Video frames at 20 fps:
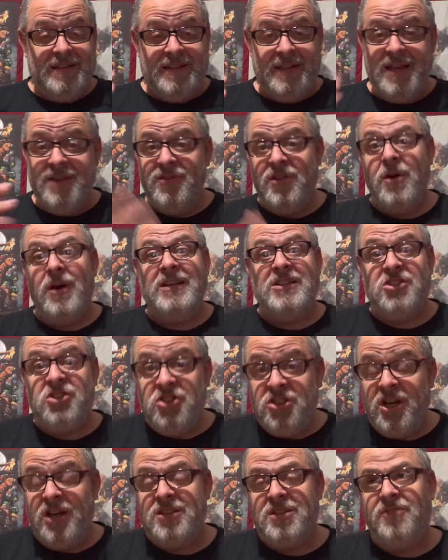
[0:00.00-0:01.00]
even though I
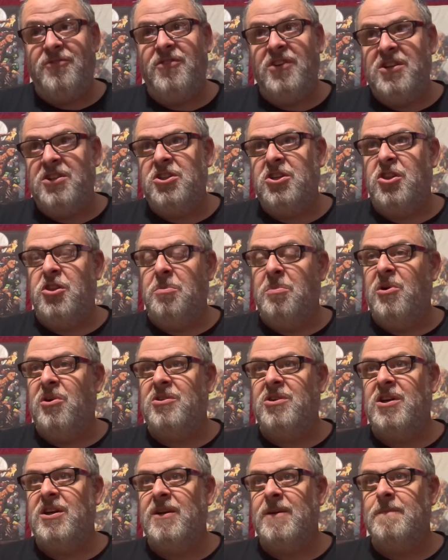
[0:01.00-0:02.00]
just finished the
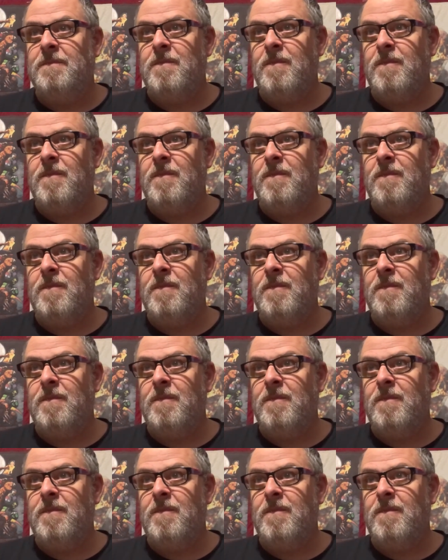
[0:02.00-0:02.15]
book